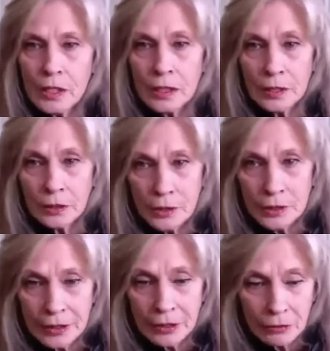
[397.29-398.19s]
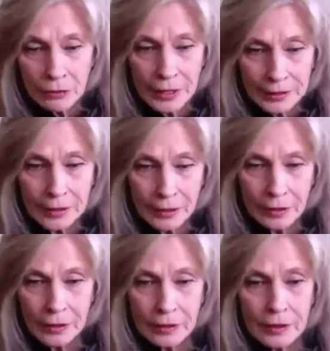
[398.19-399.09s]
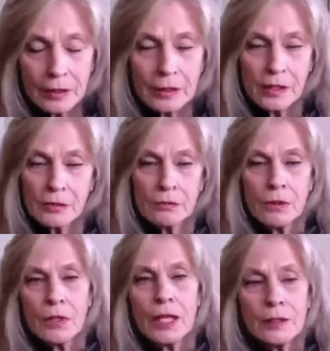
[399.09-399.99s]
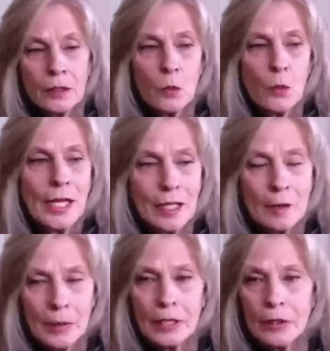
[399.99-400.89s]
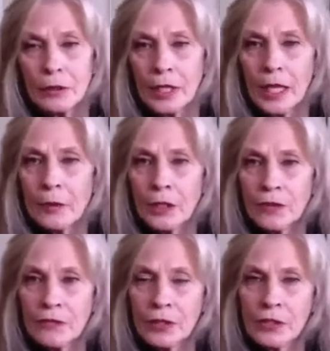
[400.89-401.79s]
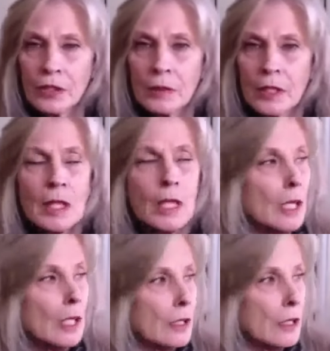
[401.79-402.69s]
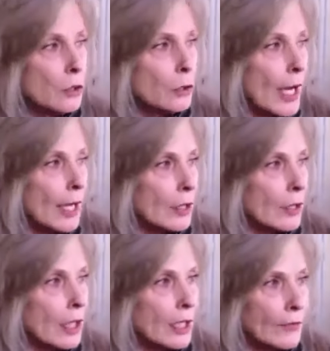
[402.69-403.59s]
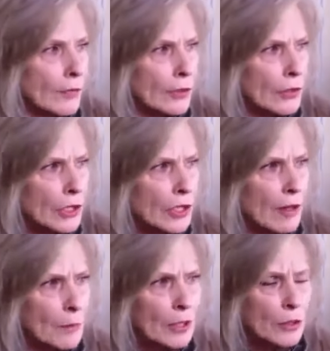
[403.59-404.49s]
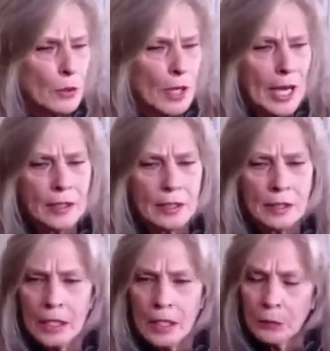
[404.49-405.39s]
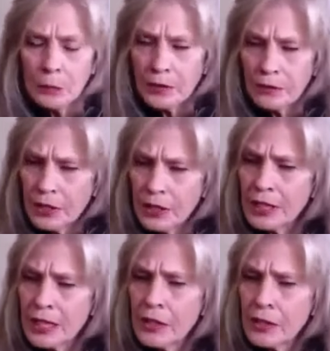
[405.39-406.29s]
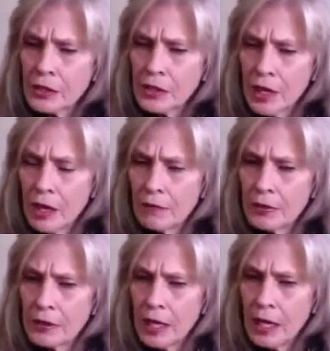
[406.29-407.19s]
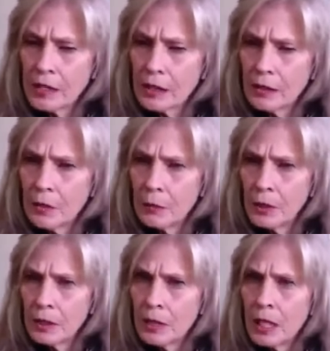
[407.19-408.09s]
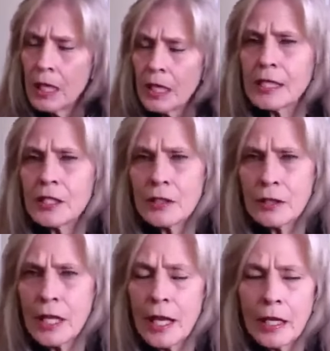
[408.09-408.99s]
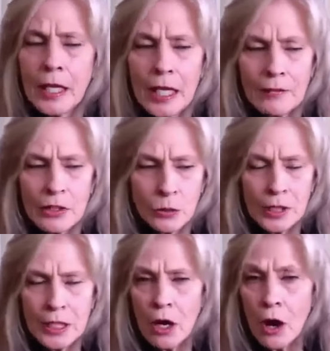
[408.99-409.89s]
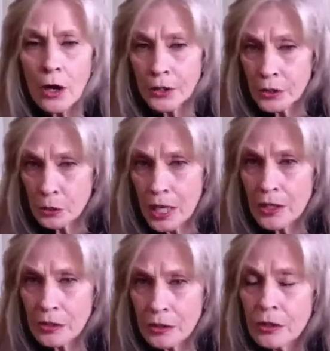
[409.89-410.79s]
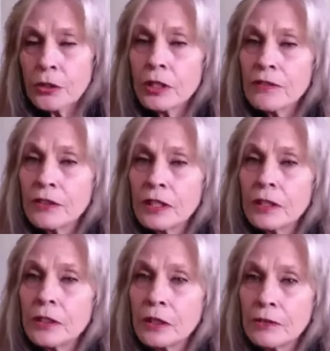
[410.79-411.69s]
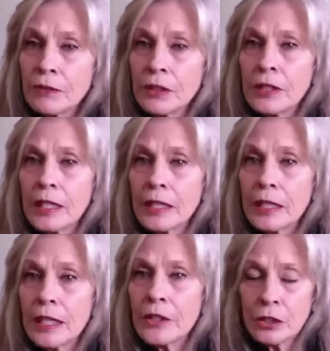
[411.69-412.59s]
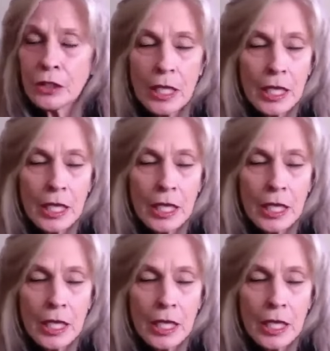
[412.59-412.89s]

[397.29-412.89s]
Just a little ditto right there to just, okay, a little wake up here, okay? When you feel someone attract, like if you feel yourself being attracted, really feel into yourself and ask, like, what? Because here's the thing, if it's really a heart attraction, you're going to feel it, you're going to feel that connection.